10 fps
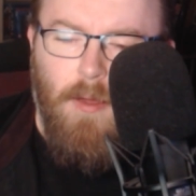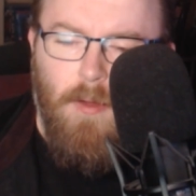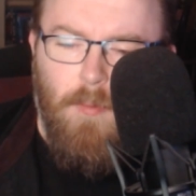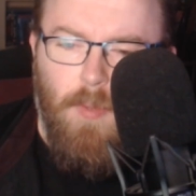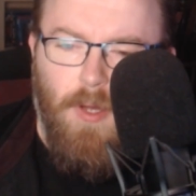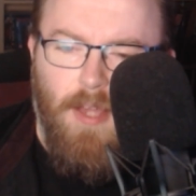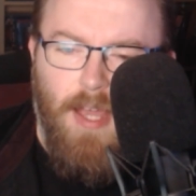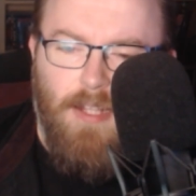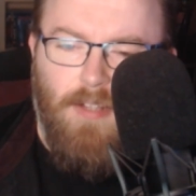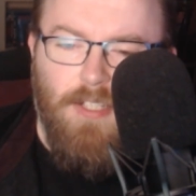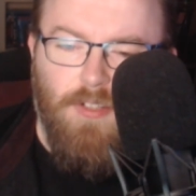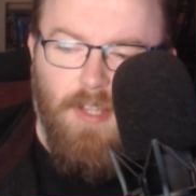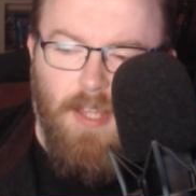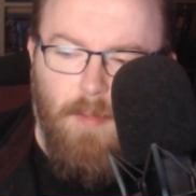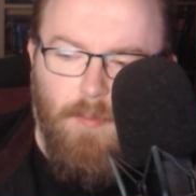but the leader
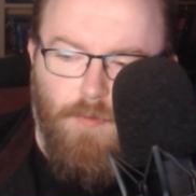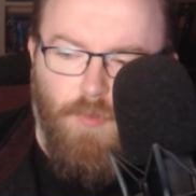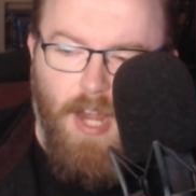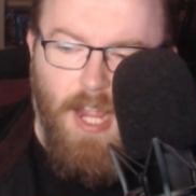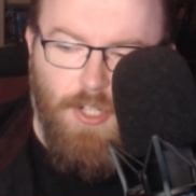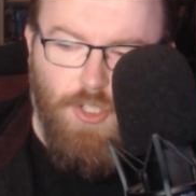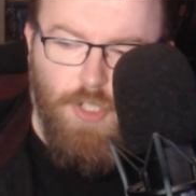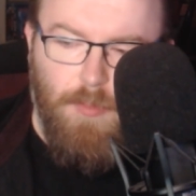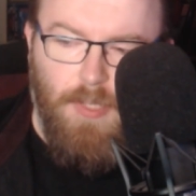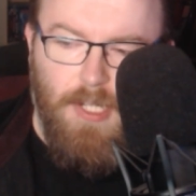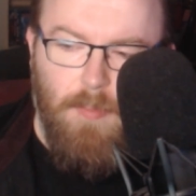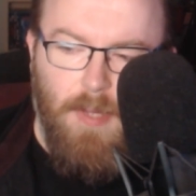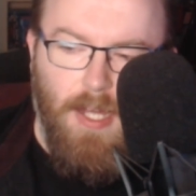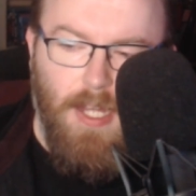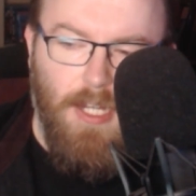of them, French, played
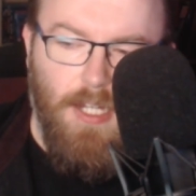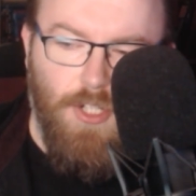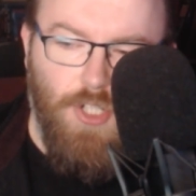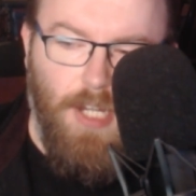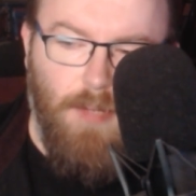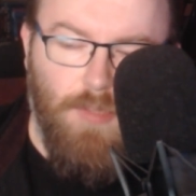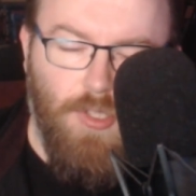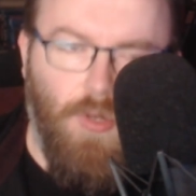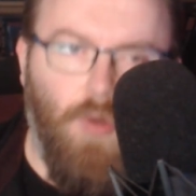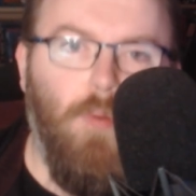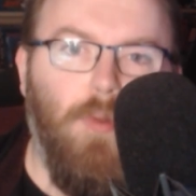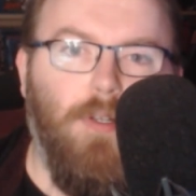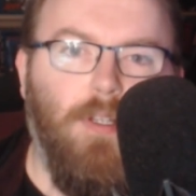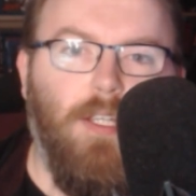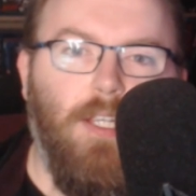by James
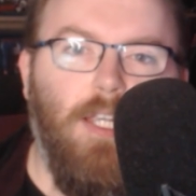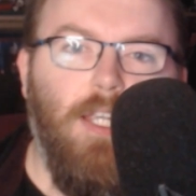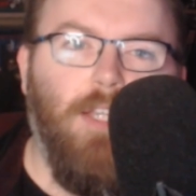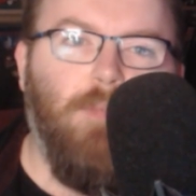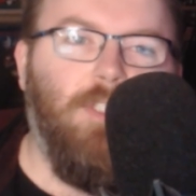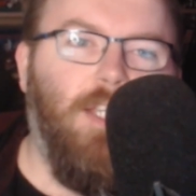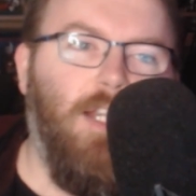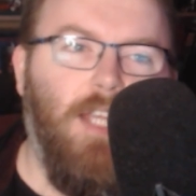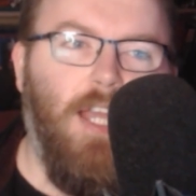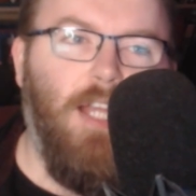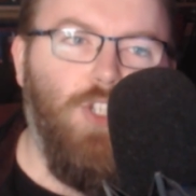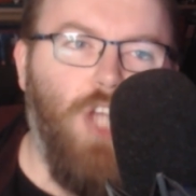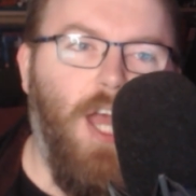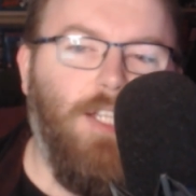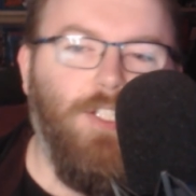Coburn, he comes in and
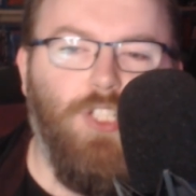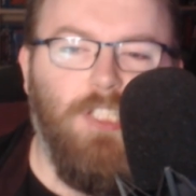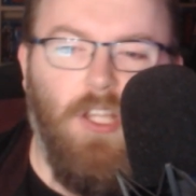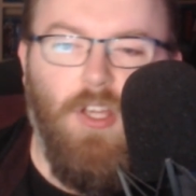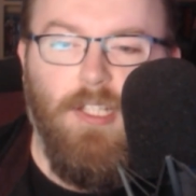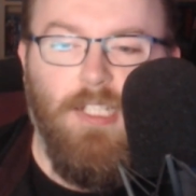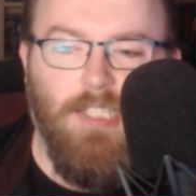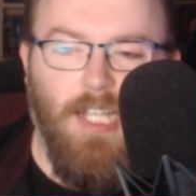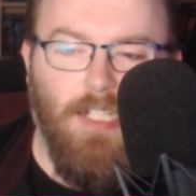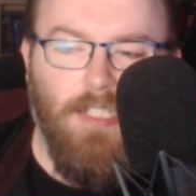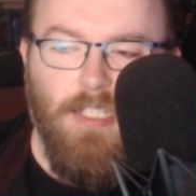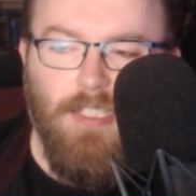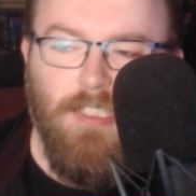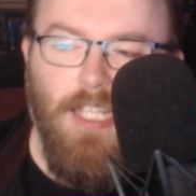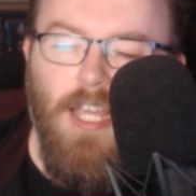challenges a lot of these
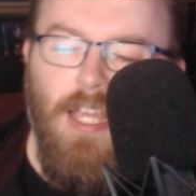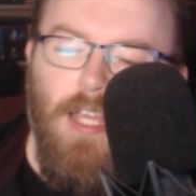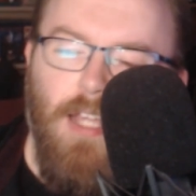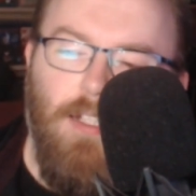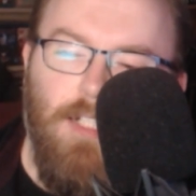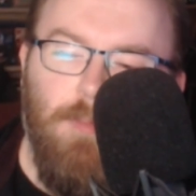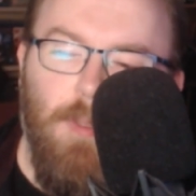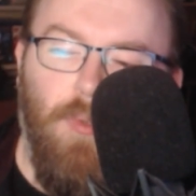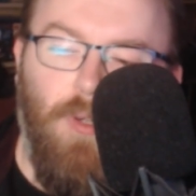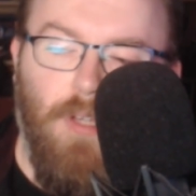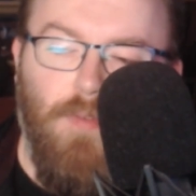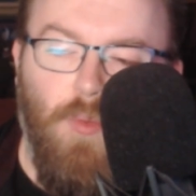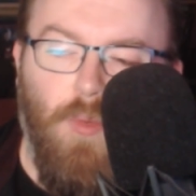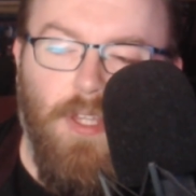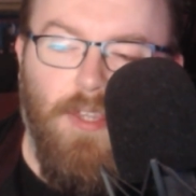ideas that these people are living
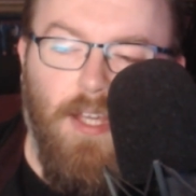with.